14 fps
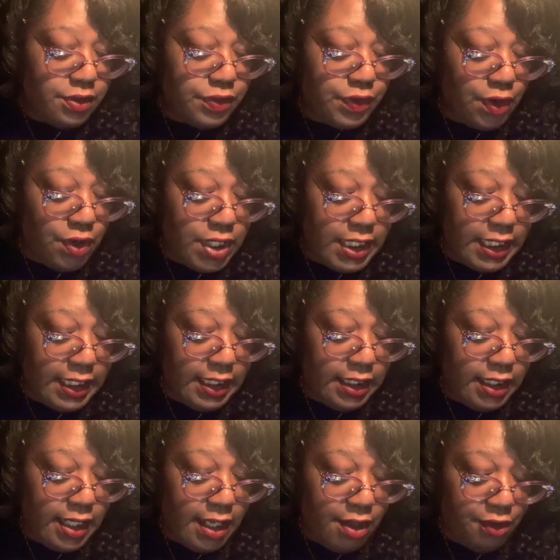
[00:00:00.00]

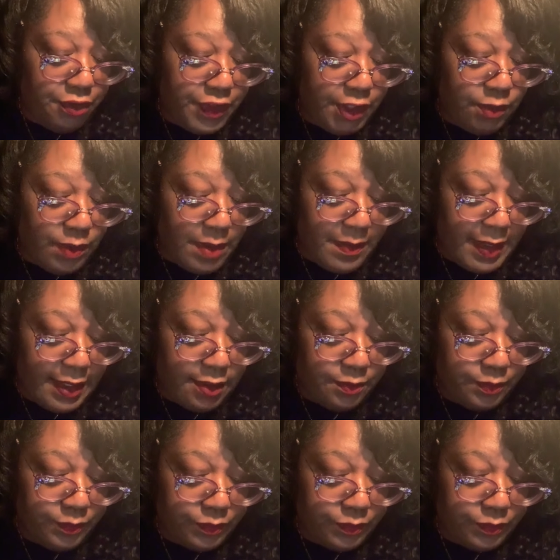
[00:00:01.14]
30 healthy women